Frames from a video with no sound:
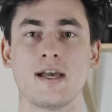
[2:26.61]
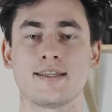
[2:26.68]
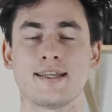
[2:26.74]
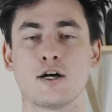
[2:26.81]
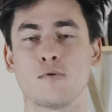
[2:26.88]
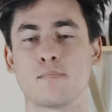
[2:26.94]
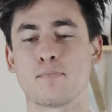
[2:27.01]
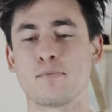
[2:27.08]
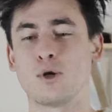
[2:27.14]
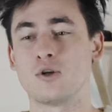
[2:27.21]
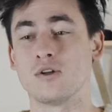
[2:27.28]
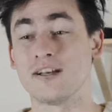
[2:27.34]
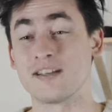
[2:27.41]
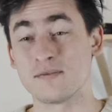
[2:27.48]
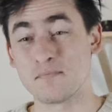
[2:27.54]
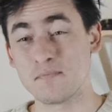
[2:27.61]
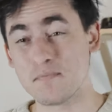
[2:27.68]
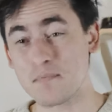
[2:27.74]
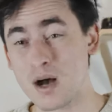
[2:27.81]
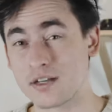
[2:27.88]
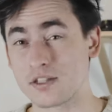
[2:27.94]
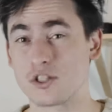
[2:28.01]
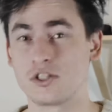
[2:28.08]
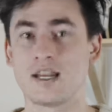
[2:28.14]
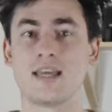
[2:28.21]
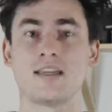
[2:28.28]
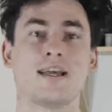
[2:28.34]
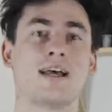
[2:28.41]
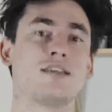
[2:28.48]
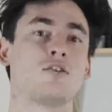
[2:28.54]
to help pull as much
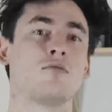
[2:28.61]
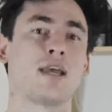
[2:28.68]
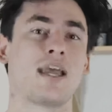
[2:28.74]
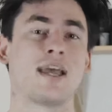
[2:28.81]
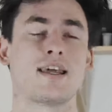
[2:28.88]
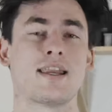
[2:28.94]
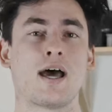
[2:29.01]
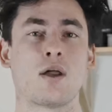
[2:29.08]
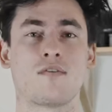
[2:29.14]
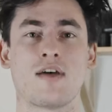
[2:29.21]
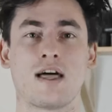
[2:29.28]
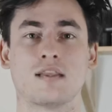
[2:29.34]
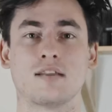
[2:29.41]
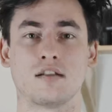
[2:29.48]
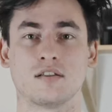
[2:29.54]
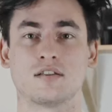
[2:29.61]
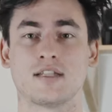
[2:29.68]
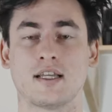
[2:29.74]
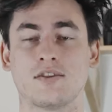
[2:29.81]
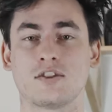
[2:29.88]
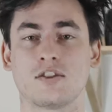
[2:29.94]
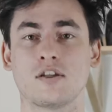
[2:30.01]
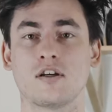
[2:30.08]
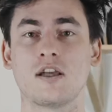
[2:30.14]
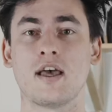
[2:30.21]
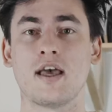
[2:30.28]
data as you can out of that little sensor